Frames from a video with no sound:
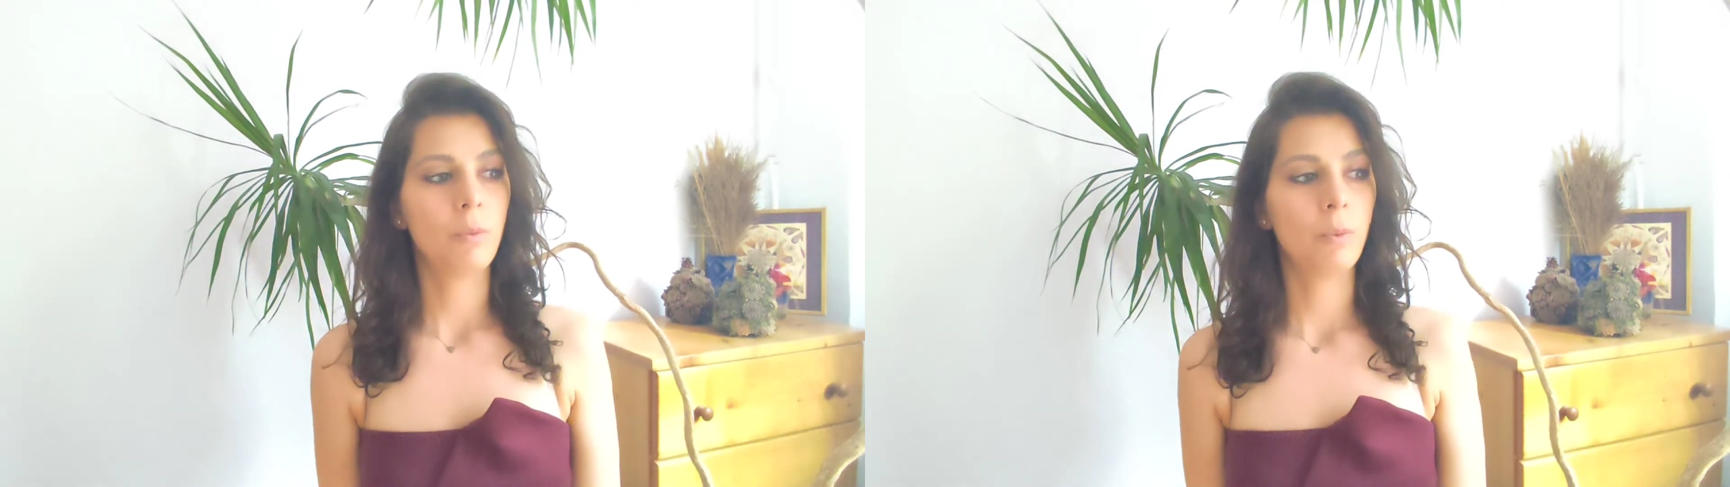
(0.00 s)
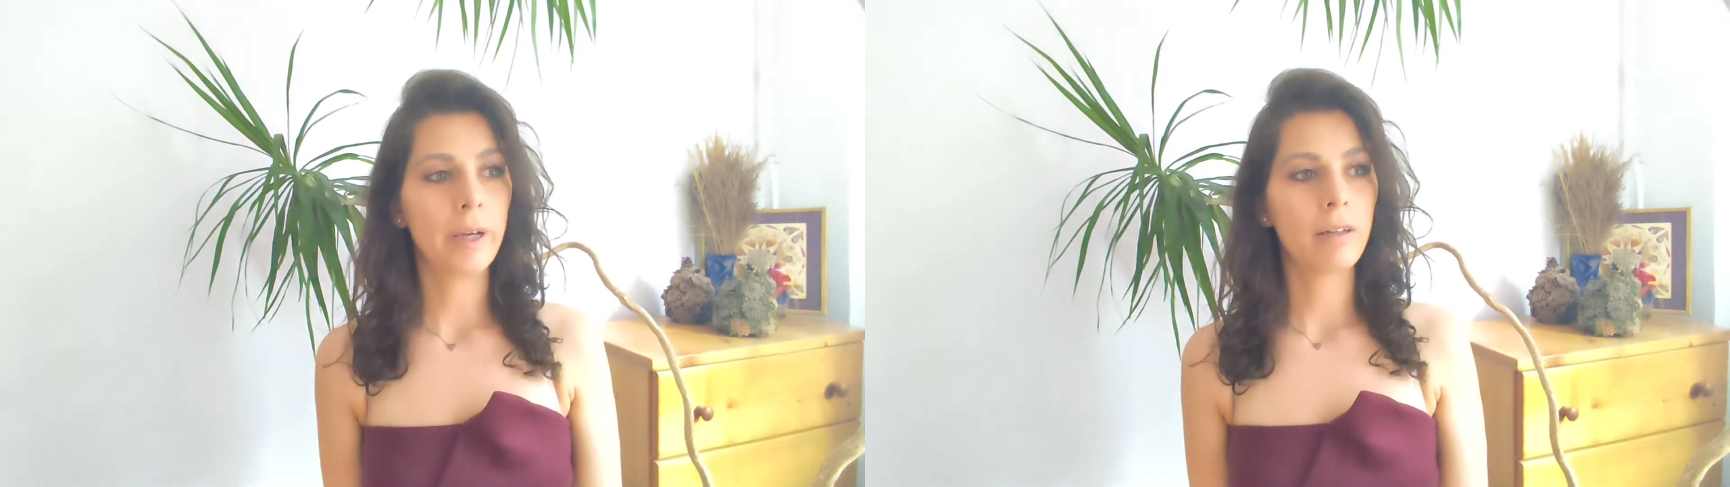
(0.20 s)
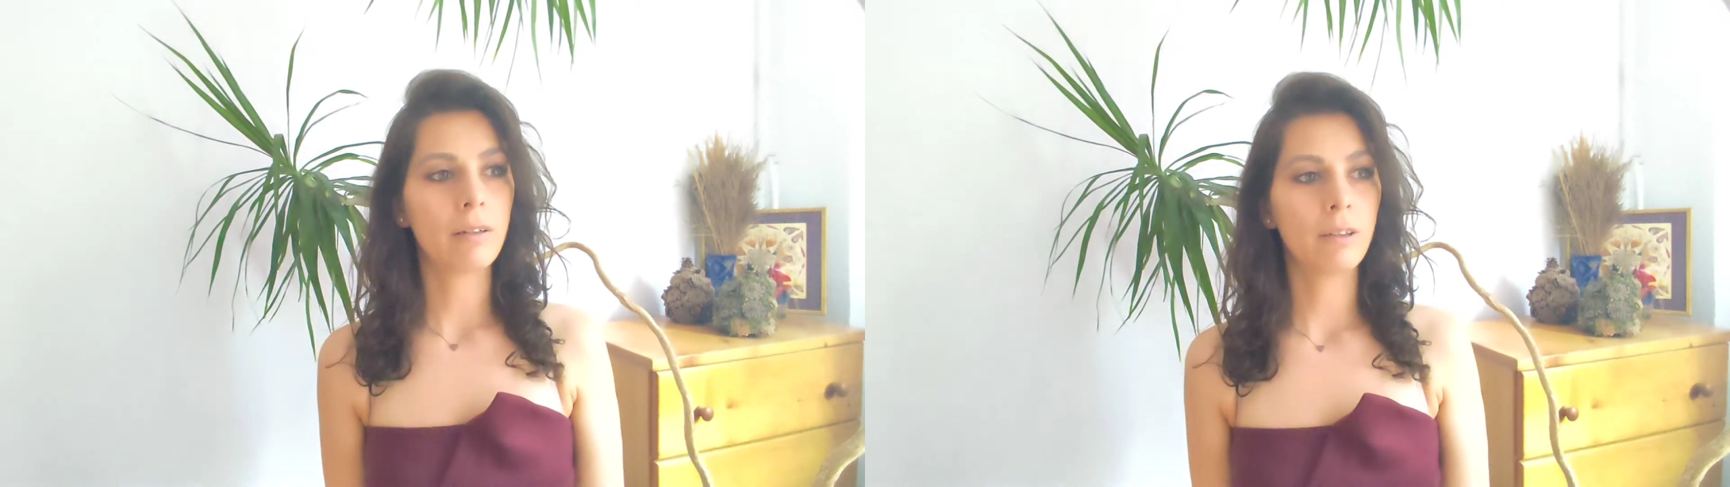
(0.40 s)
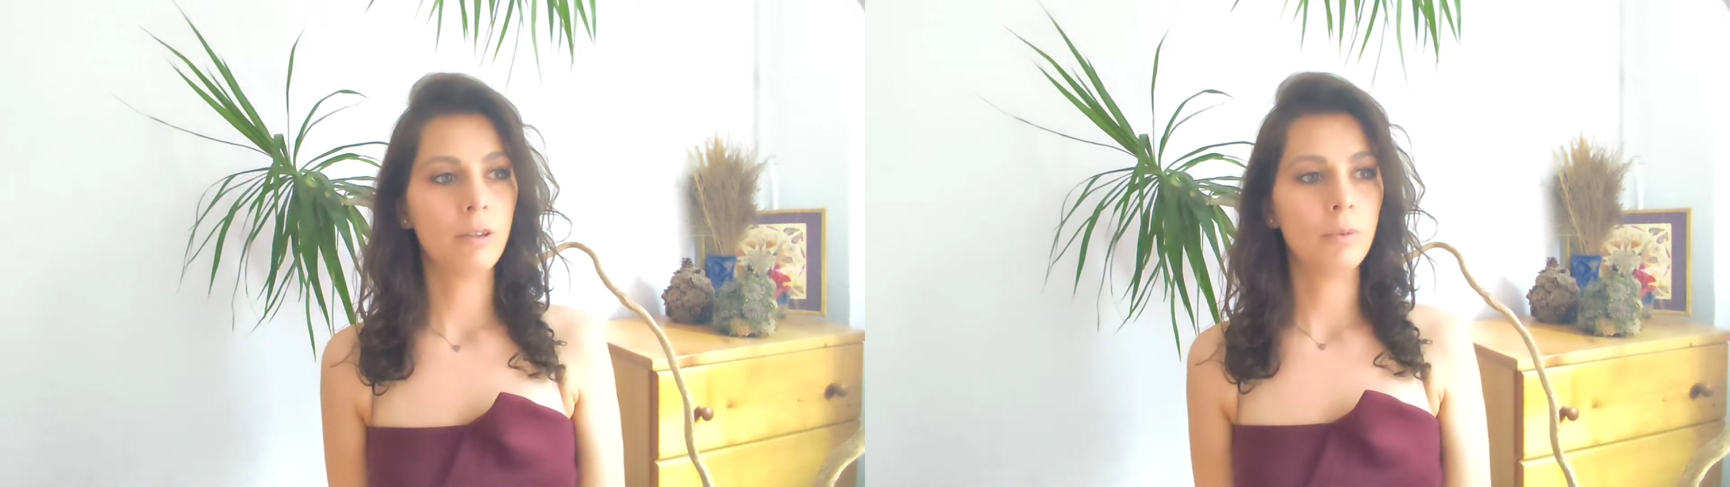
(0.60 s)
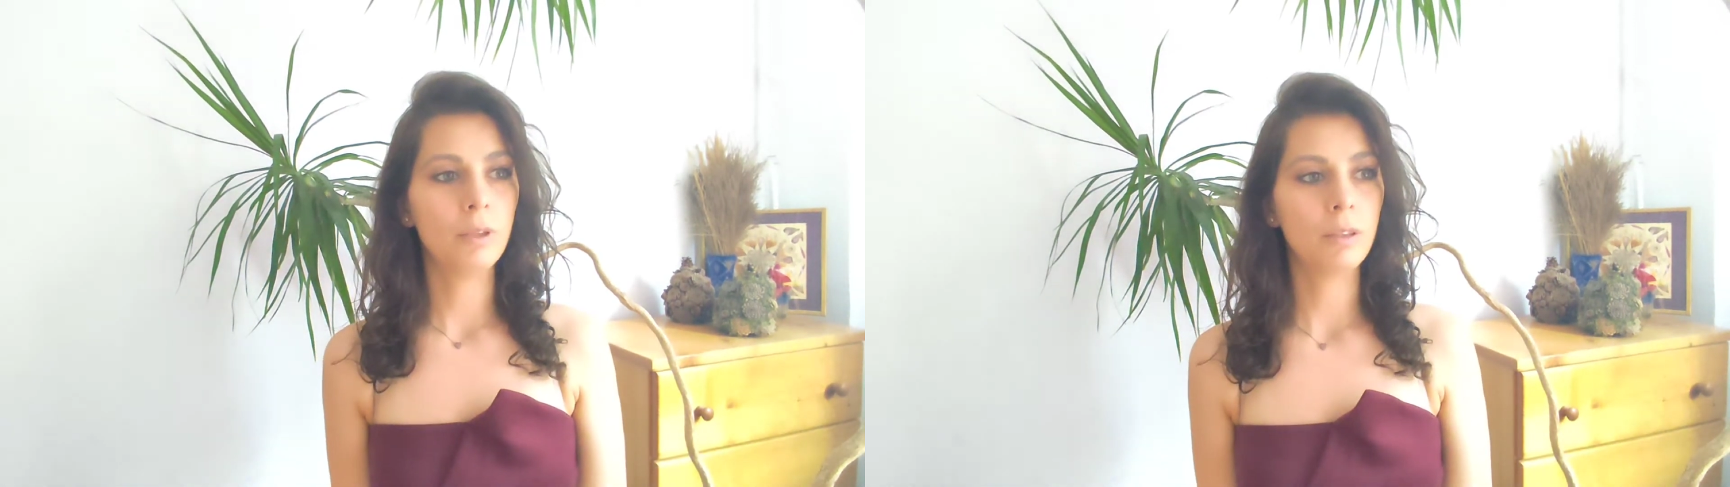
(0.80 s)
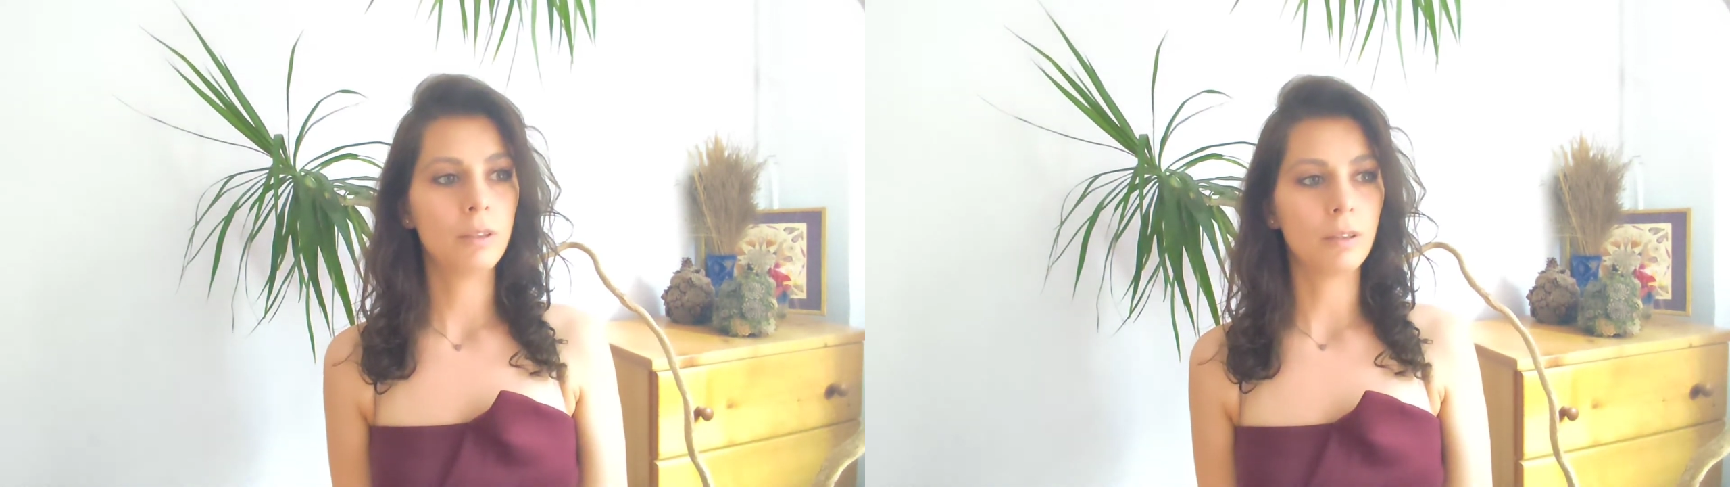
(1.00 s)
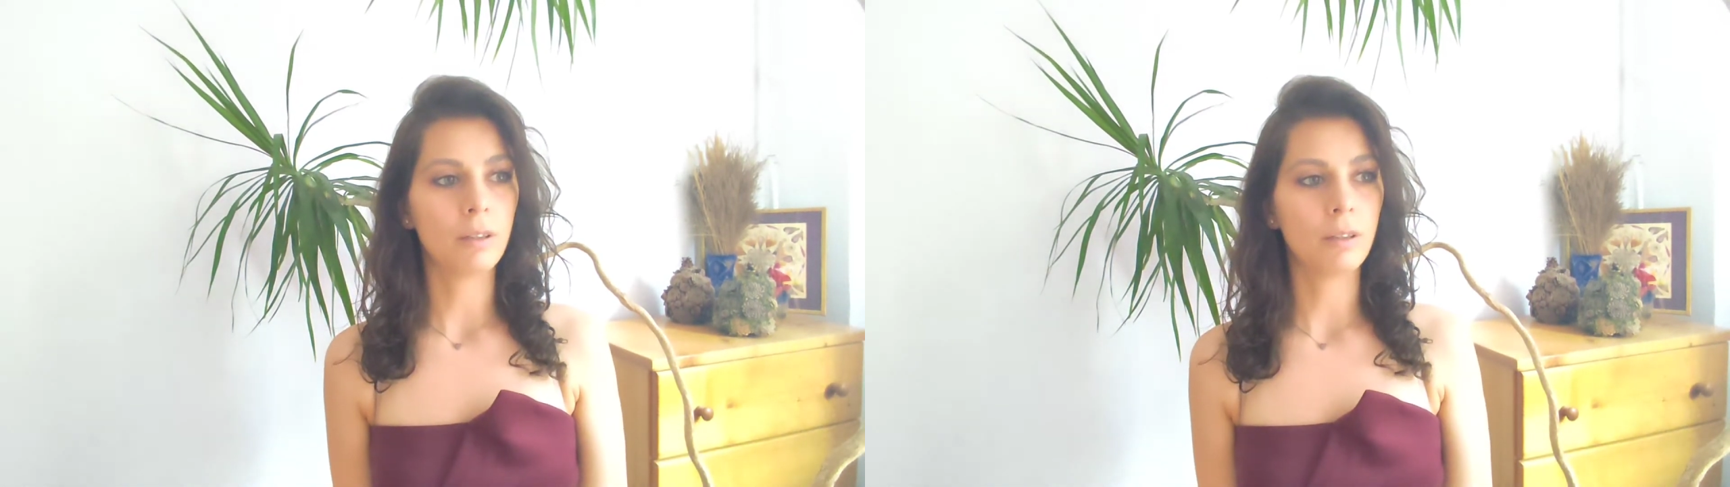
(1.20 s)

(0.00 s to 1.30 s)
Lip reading: where you would,